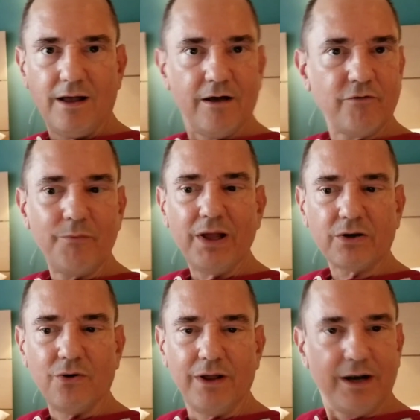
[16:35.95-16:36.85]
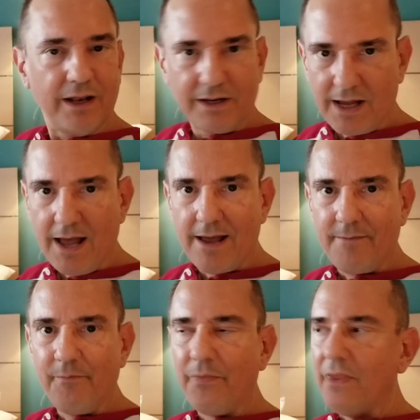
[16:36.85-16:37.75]
of a Bitcoin at a
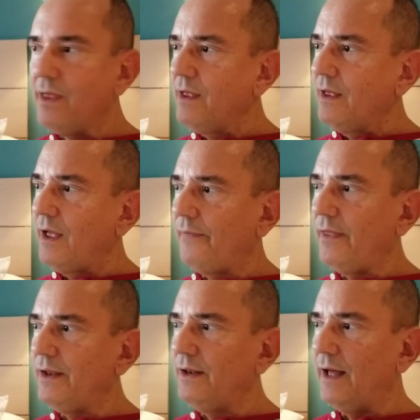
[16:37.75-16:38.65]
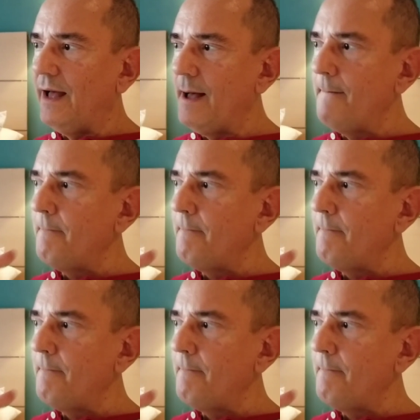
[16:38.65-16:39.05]
time, and then. Uh,